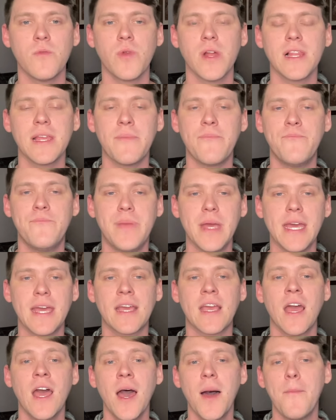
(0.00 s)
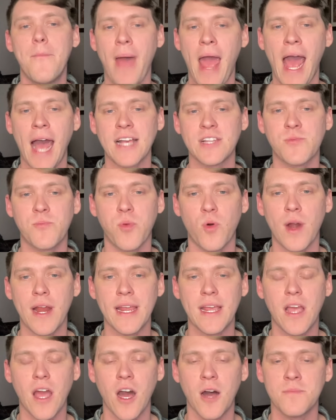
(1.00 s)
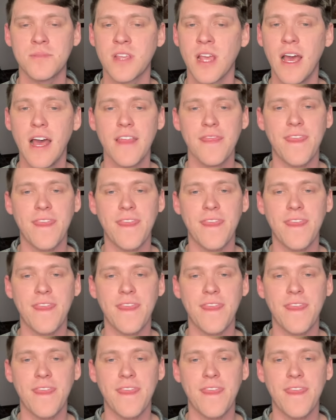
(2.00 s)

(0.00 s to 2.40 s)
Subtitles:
really big pass breakups.